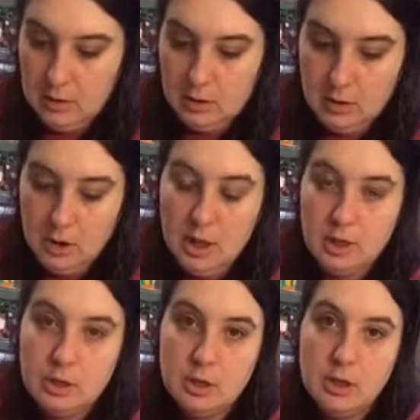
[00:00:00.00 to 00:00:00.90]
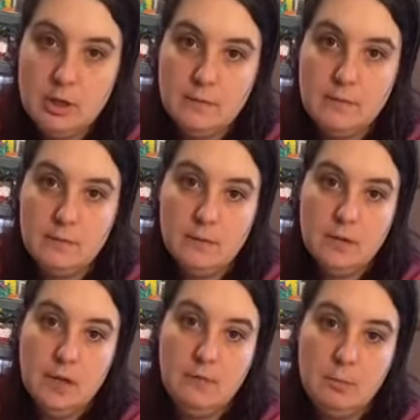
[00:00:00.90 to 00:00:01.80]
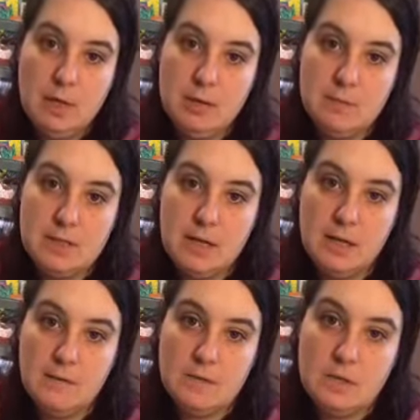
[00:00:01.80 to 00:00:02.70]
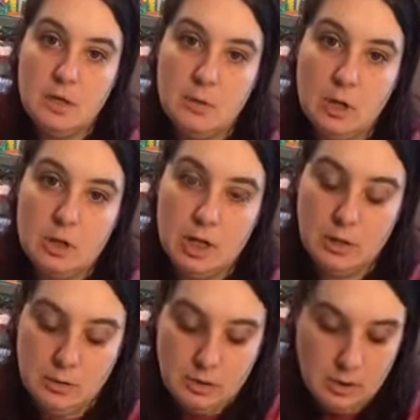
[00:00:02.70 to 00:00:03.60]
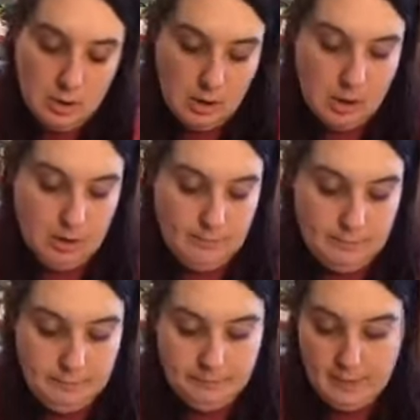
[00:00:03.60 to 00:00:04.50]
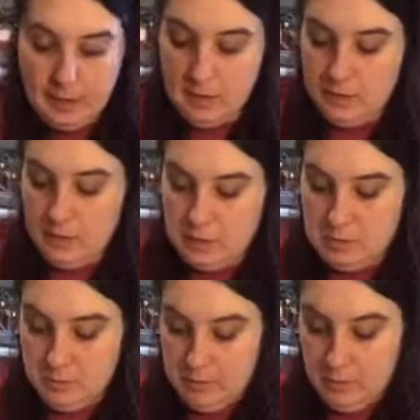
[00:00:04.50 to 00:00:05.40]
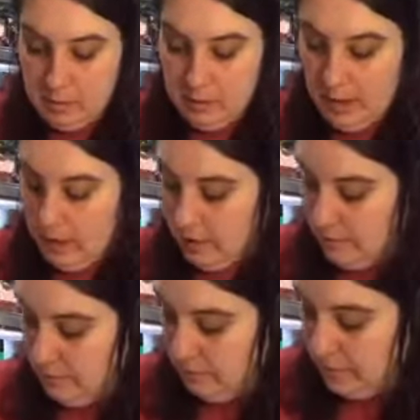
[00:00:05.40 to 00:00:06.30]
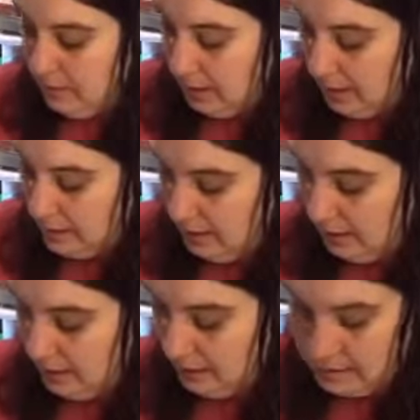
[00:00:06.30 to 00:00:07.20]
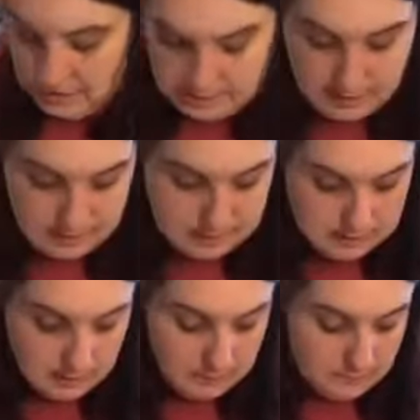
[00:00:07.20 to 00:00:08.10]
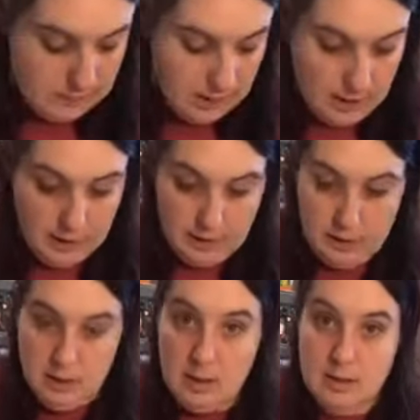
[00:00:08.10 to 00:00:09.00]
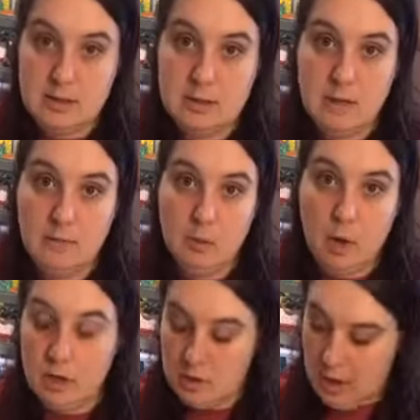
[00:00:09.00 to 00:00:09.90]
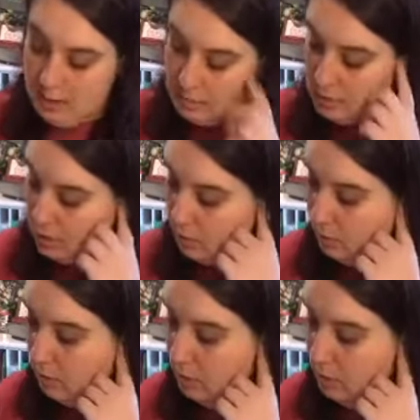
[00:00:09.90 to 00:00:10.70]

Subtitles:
you're not sure if you make a mistake if it's going to wash out. There's been people that have not heat set stuff and it's never washed out, so